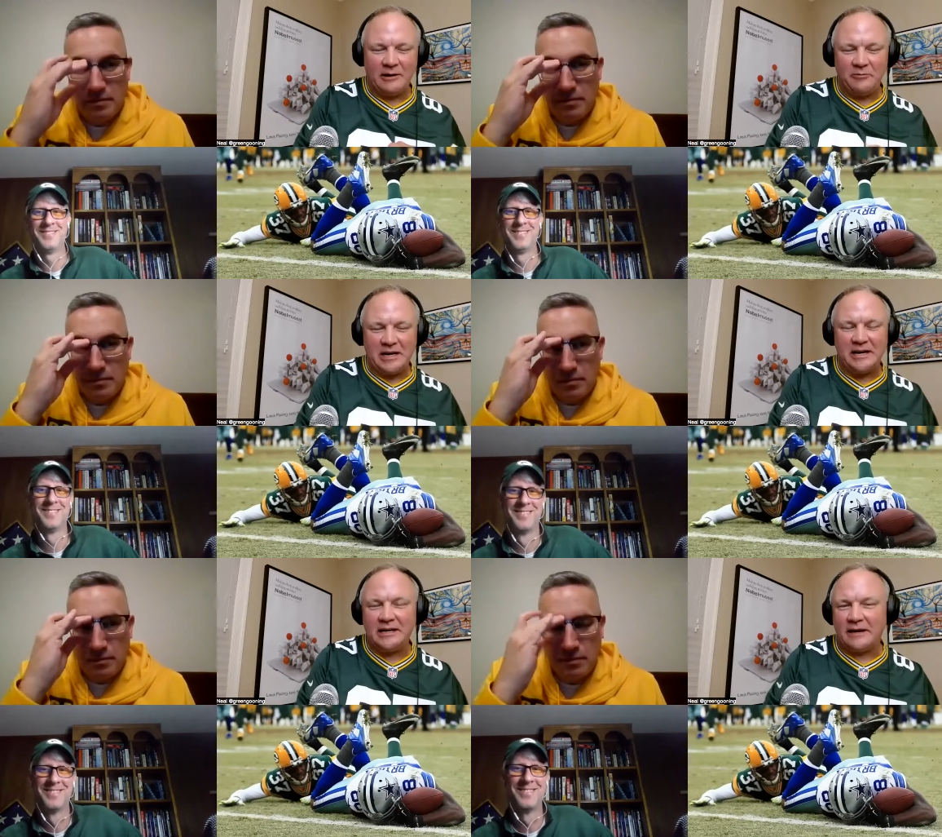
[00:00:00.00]
Speaker 1: and we
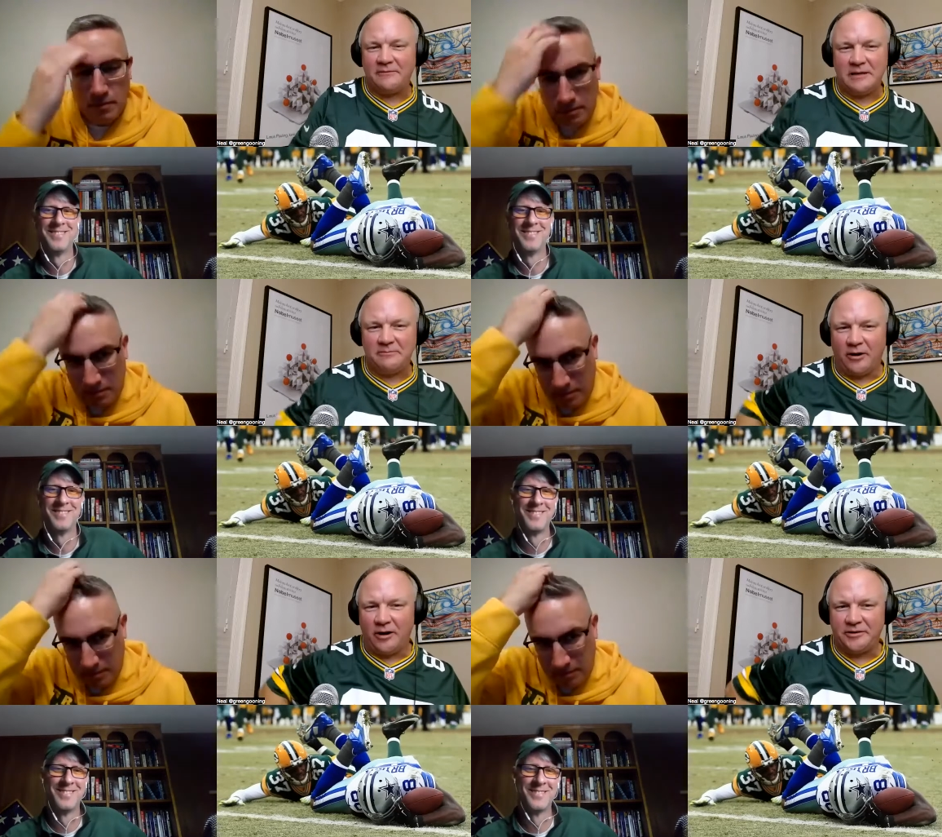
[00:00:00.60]
didn't give the
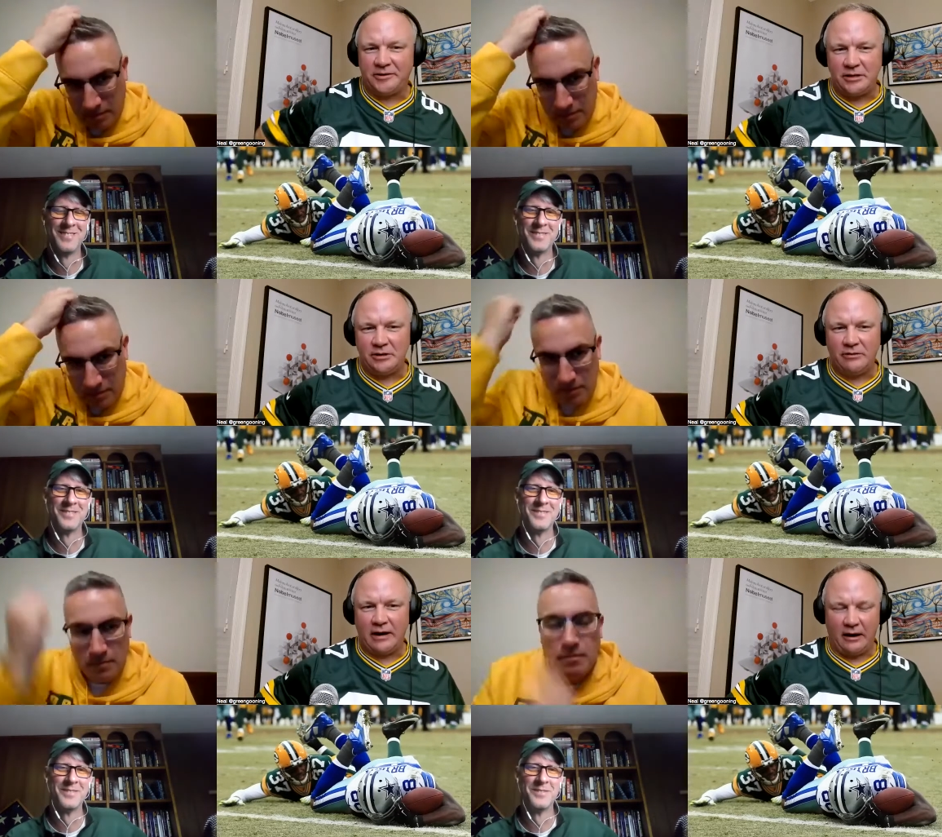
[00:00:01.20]
ball
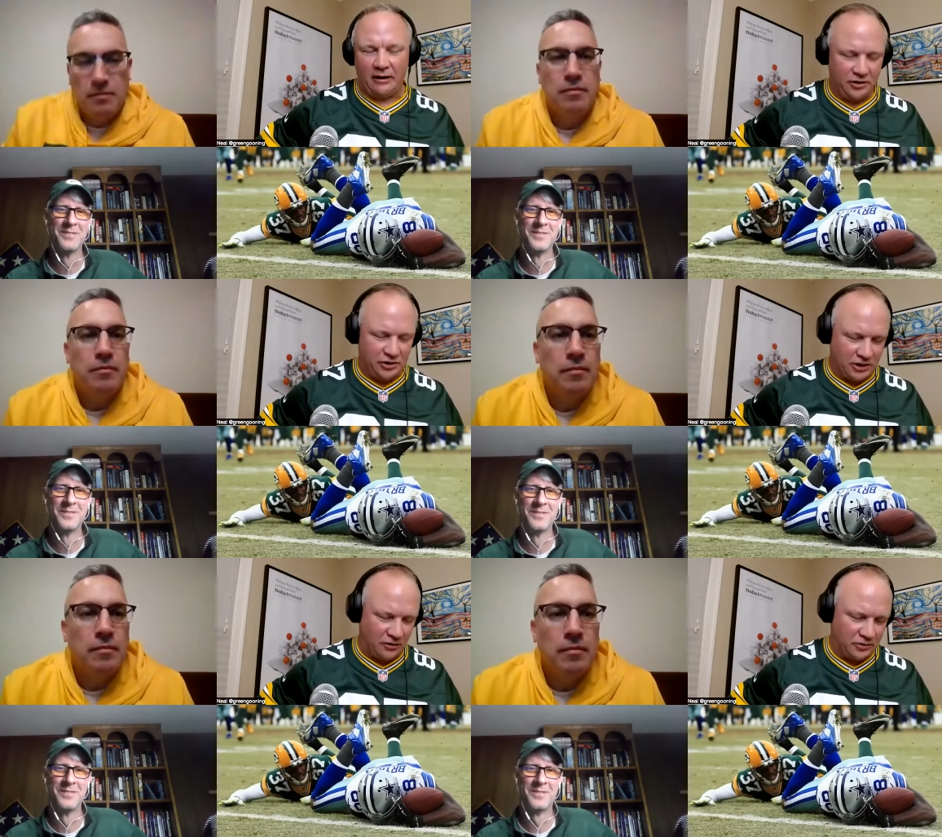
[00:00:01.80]
to Aaron
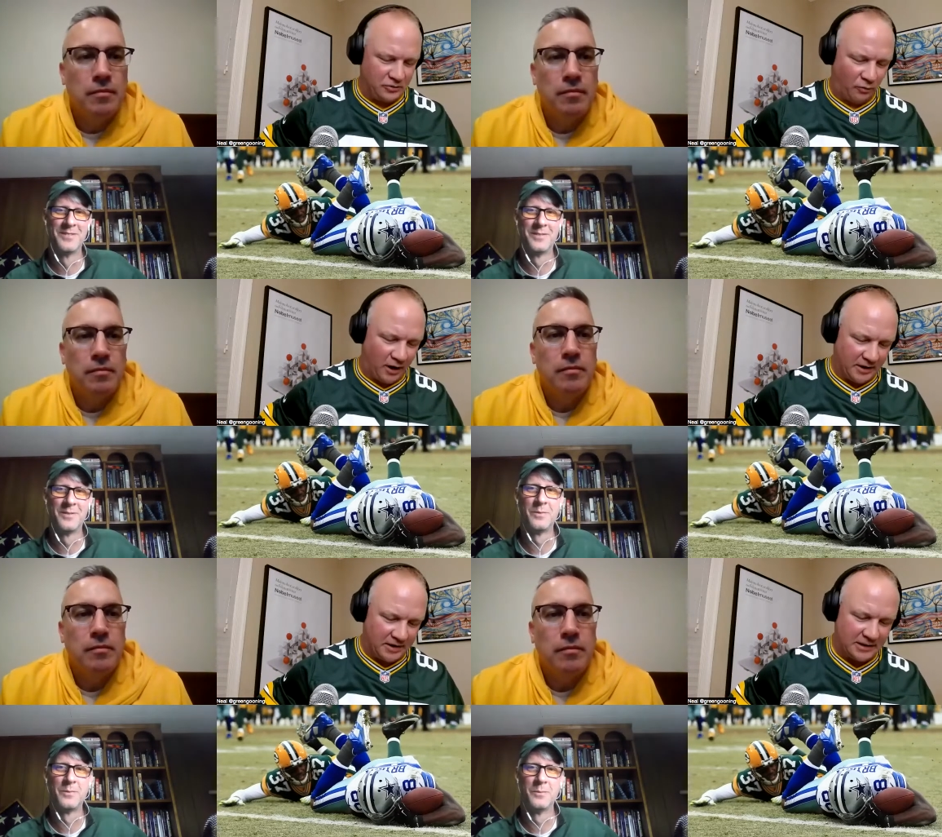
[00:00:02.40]
Jones
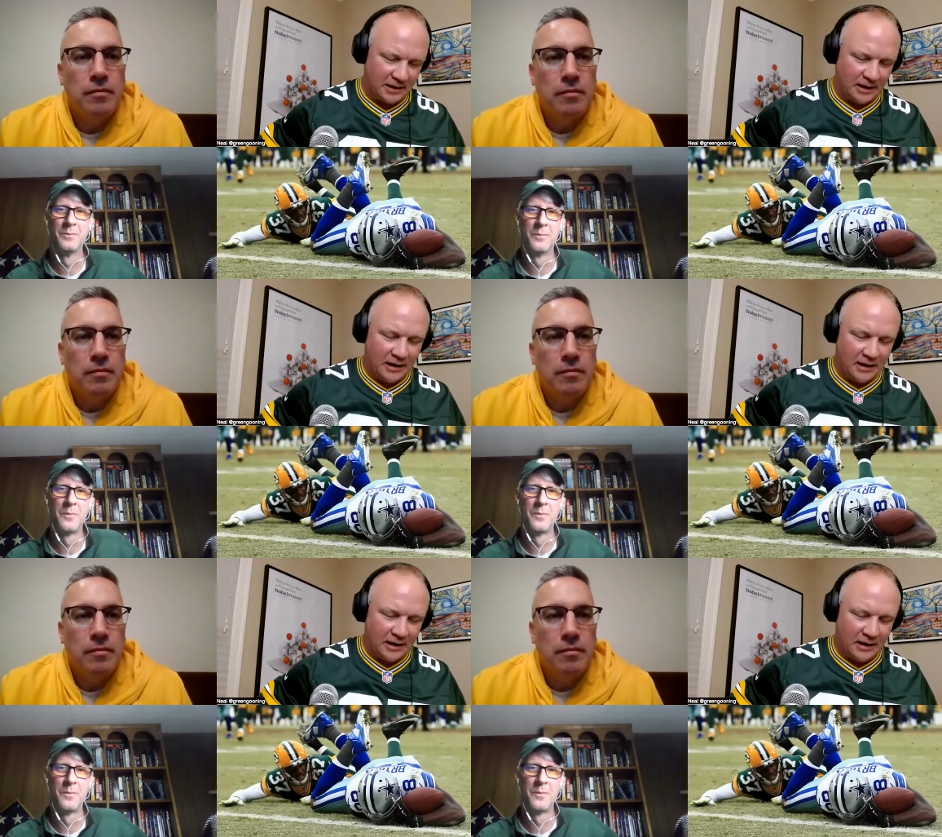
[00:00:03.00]
once.